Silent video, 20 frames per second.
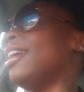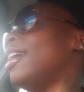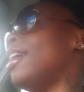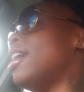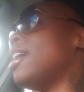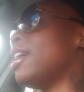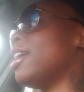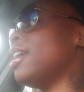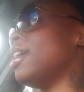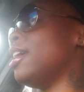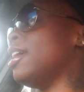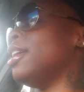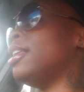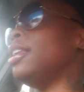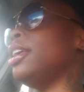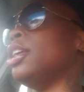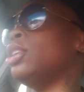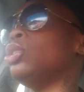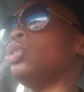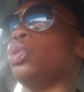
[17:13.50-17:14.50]
Again,
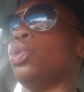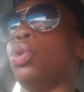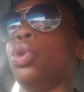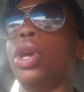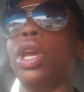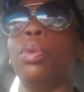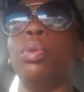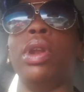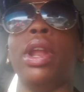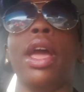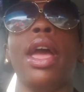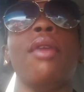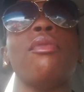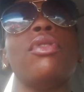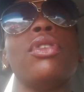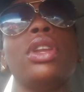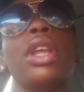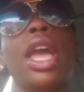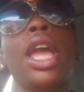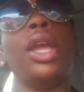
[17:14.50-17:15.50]
enjoy
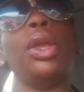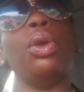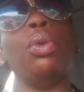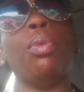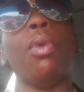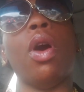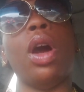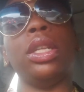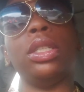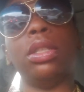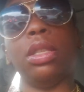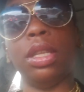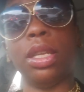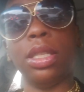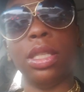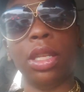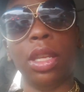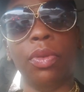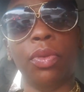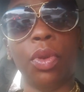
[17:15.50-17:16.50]
whatever day you watch
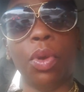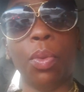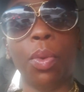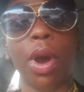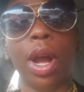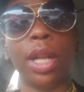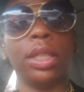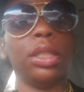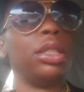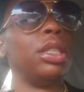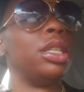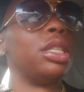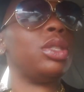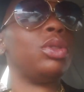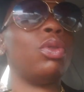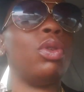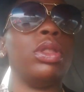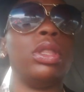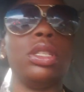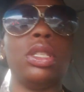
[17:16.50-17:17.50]
this, and if you're watching this
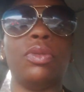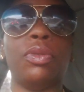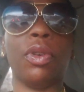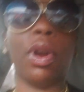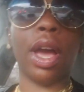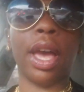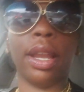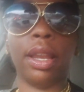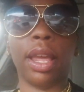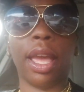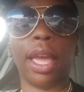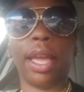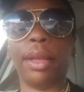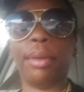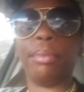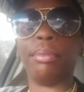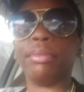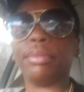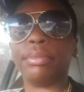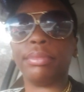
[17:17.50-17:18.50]
on this
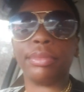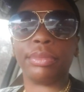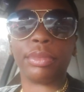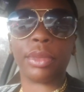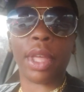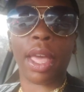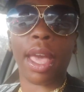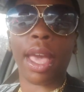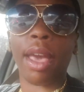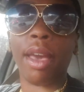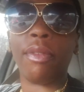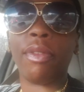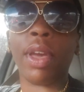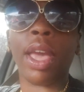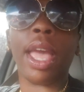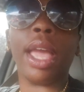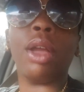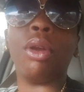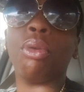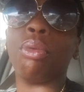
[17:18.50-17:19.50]
Friday, have
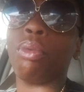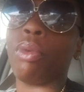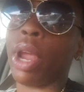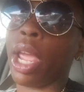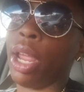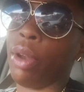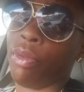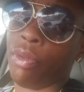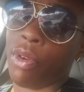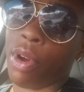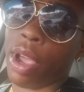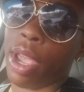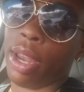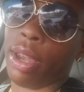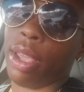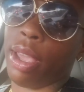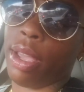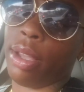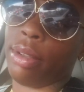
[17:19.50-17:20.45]
a great Friday.